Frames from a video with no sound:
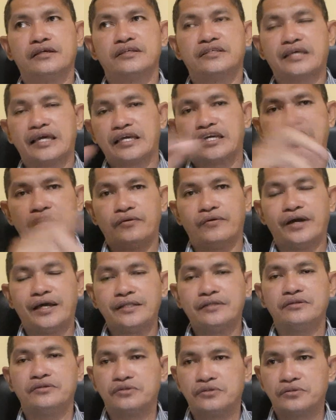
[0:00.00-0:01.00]
cycle
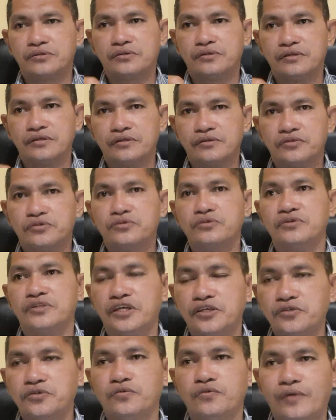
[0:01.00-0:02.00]
1 to
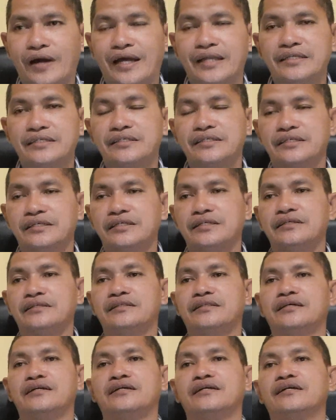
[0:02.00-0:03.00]
the new ones
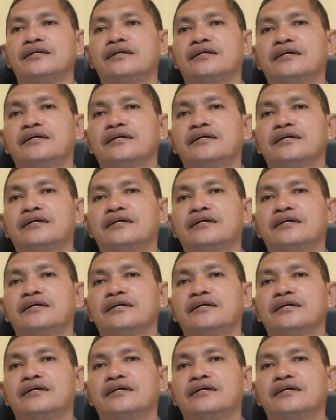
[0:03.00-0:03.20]
in the